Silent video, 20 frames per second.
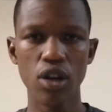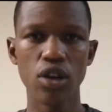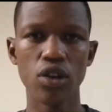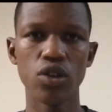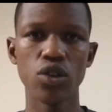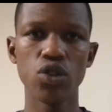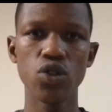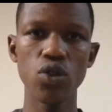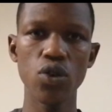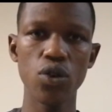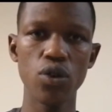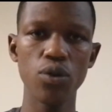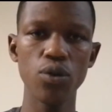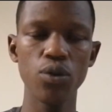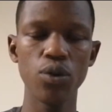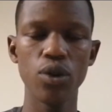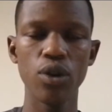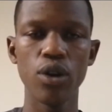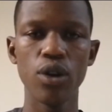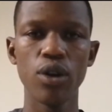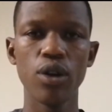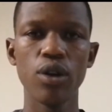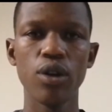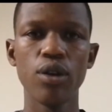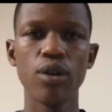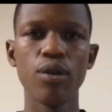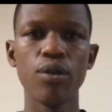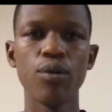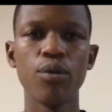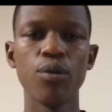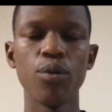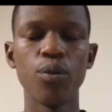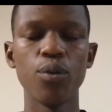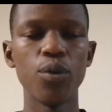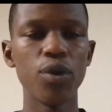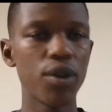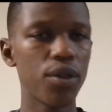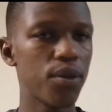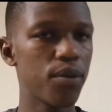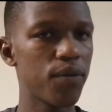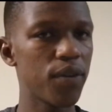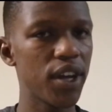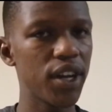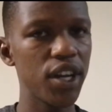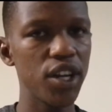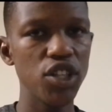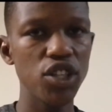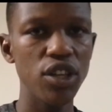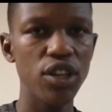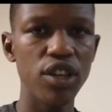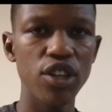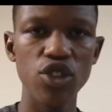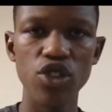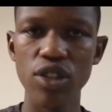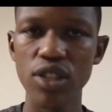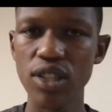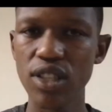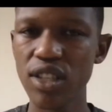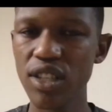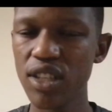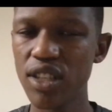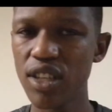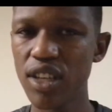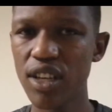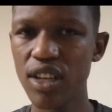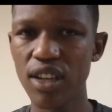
So with financial literacy,